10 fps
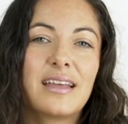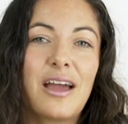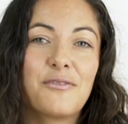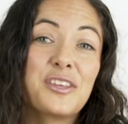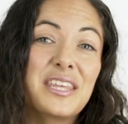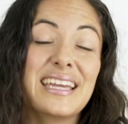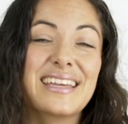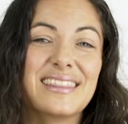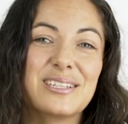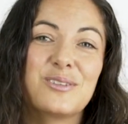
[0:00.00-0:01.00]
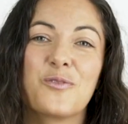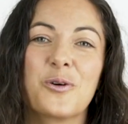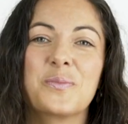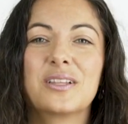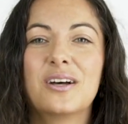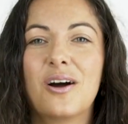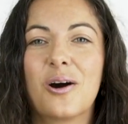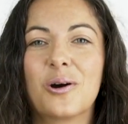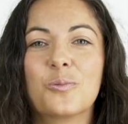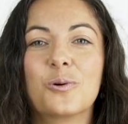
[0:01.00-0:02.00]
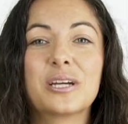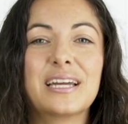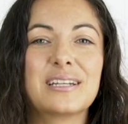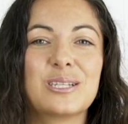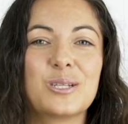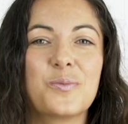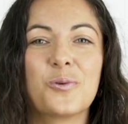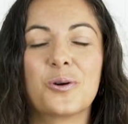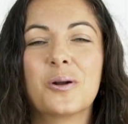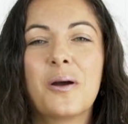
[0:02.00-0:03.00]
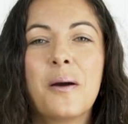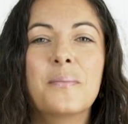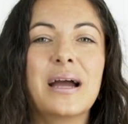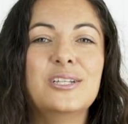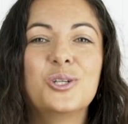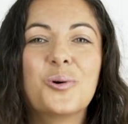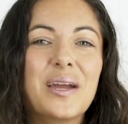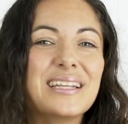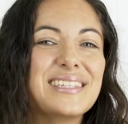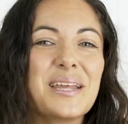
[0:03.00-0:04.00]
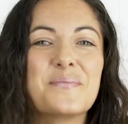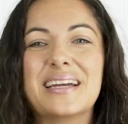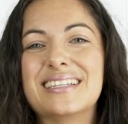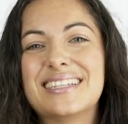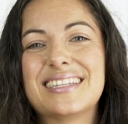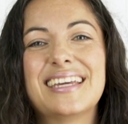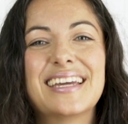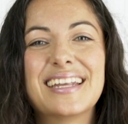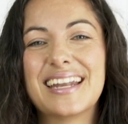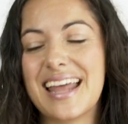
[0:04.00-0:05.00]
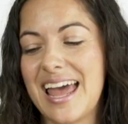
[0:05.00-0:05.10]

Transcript: everything in this formula are working to support my joints and my skin,